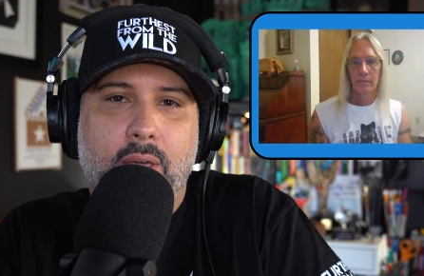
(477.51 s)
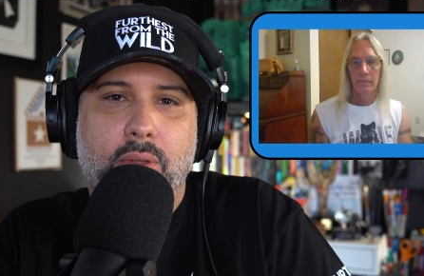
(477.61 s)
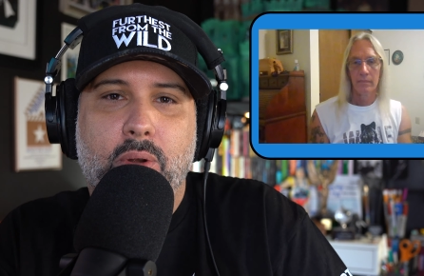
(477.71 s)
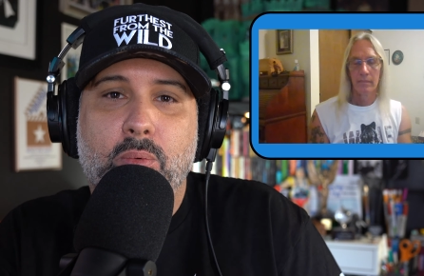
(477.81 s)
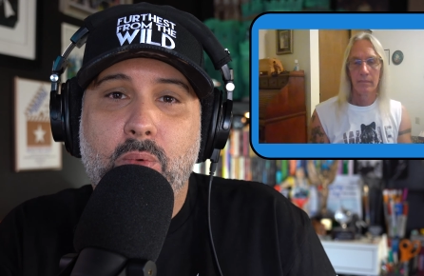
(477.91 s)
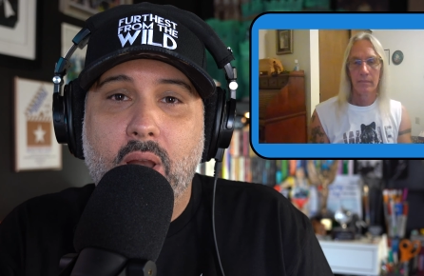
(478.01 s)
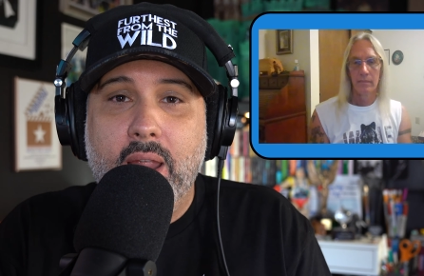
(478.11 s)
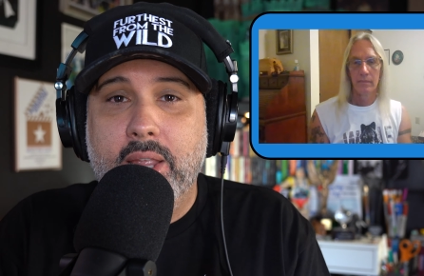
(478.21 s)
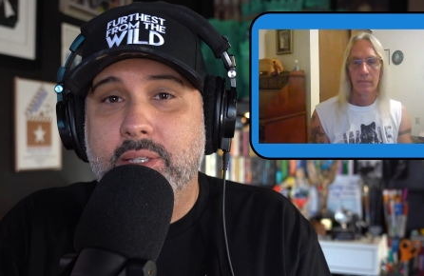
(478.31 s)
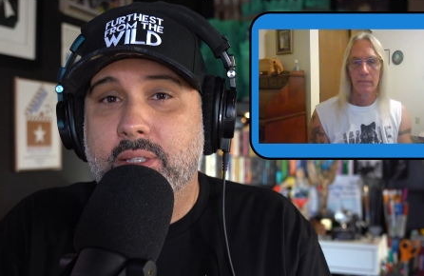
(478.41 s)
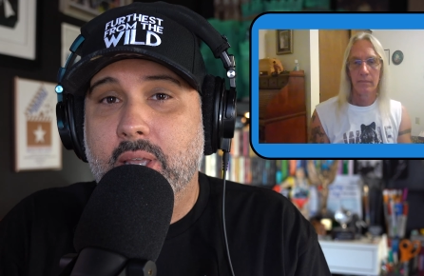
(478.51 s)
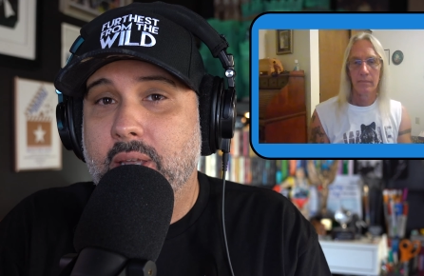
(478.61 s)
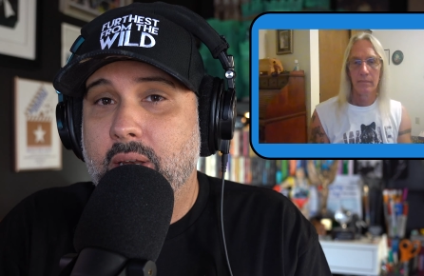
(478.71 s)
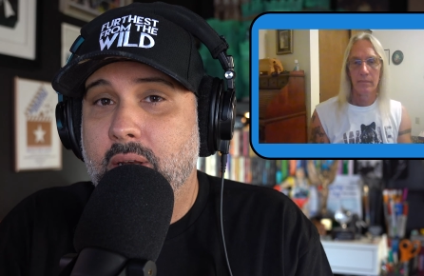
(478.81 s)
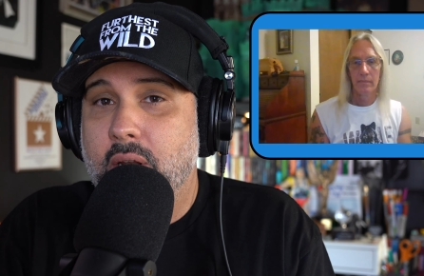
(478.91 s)
Speaker 1: they're raised. They
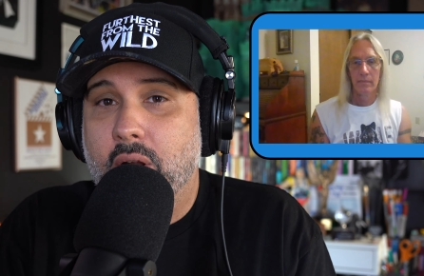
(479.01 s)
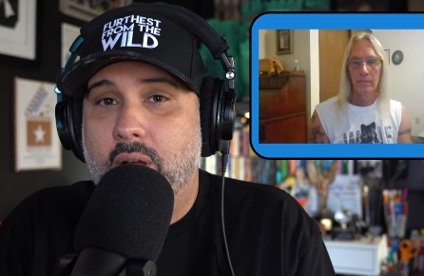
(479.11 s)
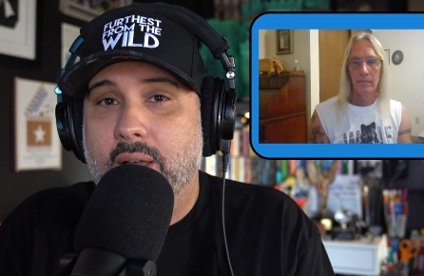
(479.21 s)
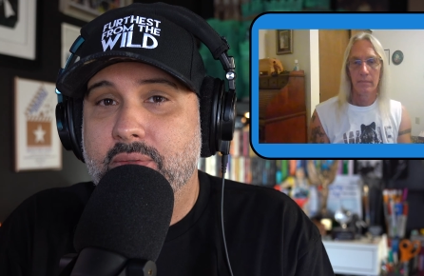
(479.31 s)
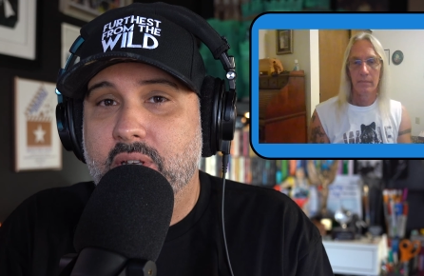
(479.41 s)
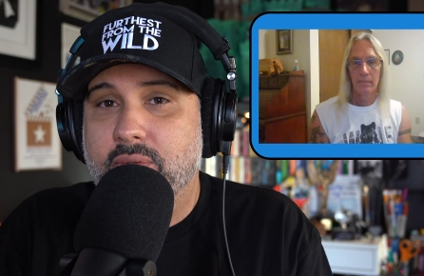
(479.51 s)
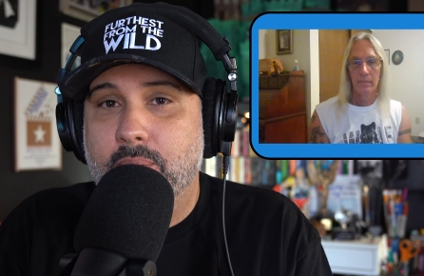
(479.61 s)
can they all have different